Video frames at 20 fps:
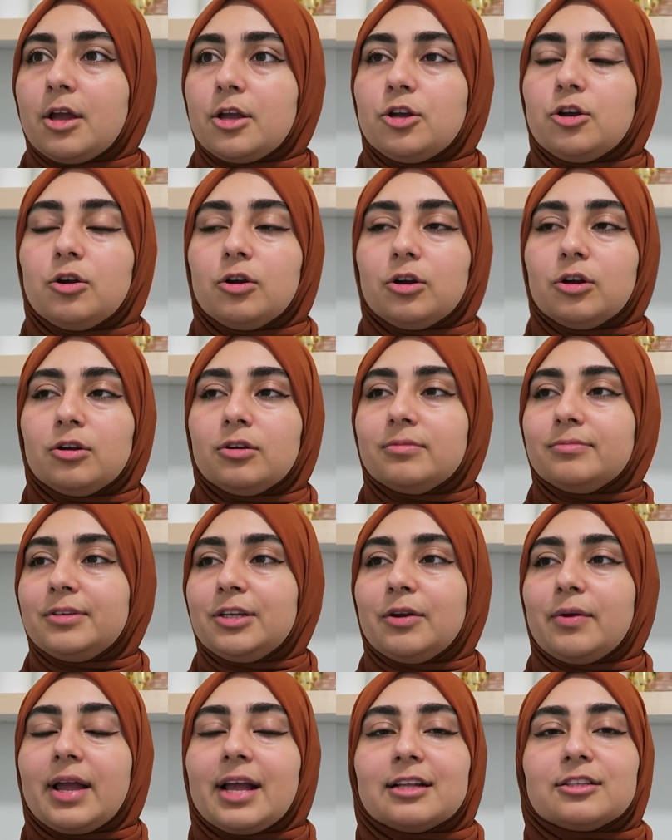You're,
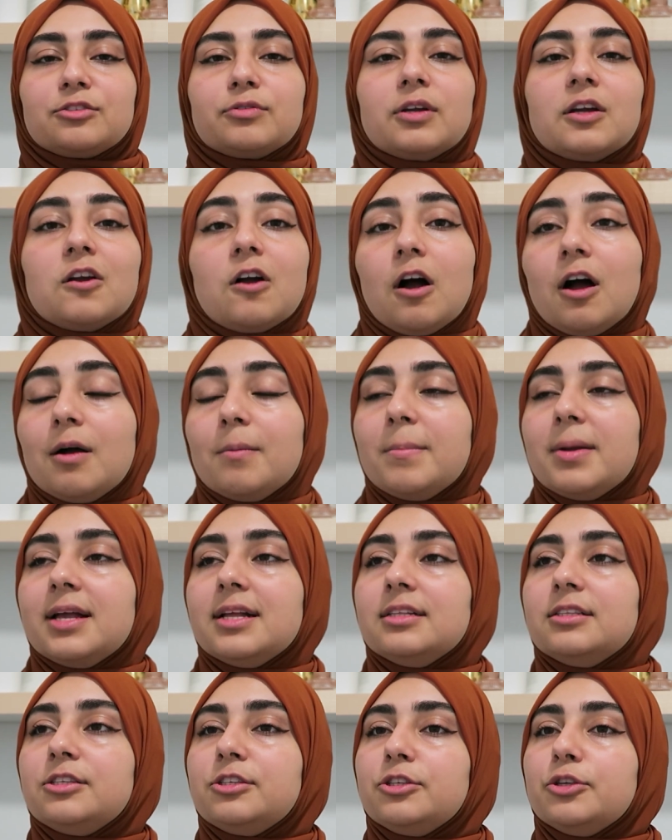you know, answering
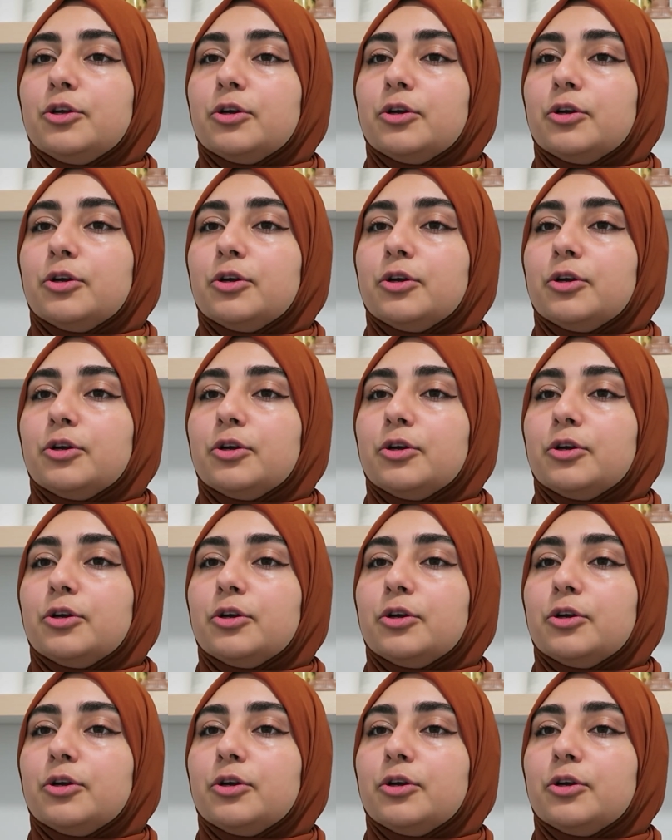comments.